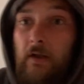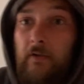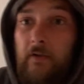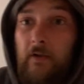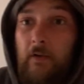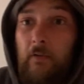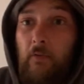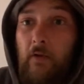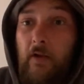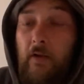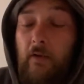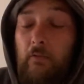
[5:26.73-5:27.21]

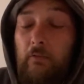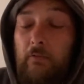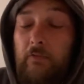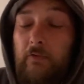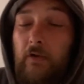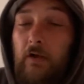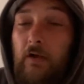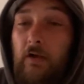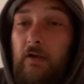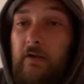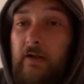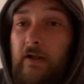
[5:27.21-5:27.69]
It was still
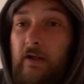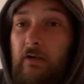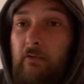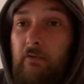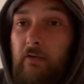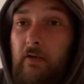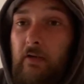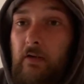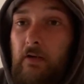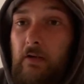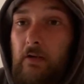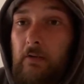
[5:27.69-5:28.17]
dark
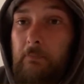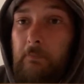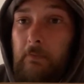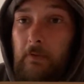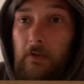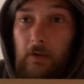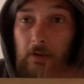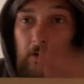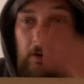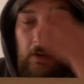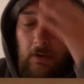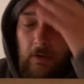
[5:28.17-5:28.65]
outside
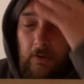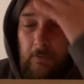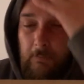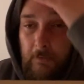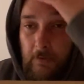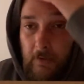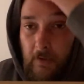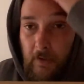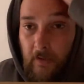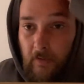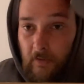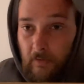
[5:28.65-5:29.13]
but I
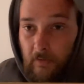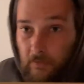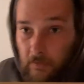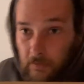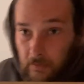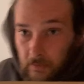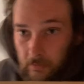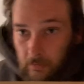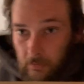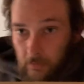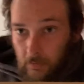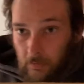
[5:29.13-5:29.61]

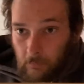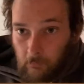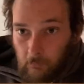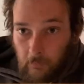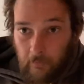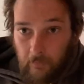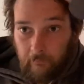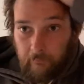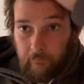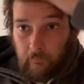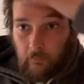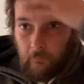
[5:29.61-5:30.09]
basically
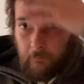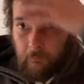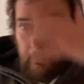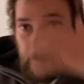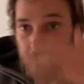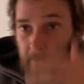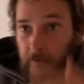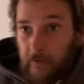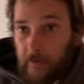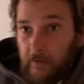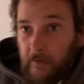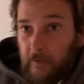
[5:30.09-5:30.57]
went for a
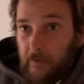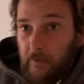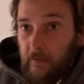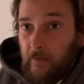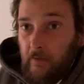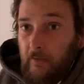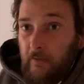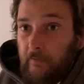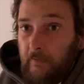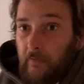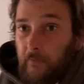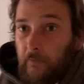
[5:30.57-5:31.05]
pee
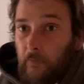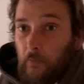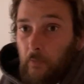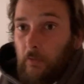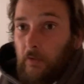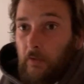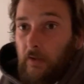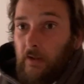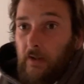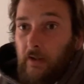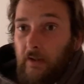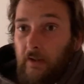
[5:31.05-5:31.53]
in the
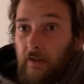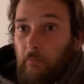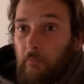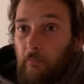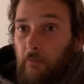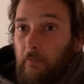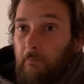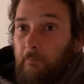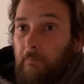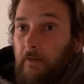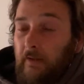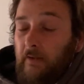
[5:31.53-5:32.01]
toilet and then
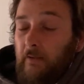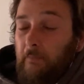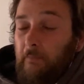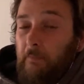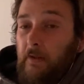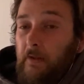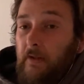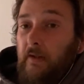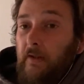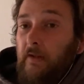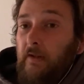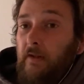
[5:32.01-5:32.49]
went back to
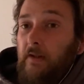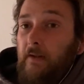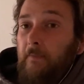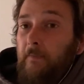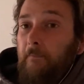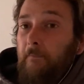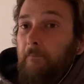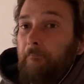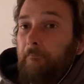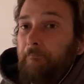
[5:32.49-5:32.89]
bed again.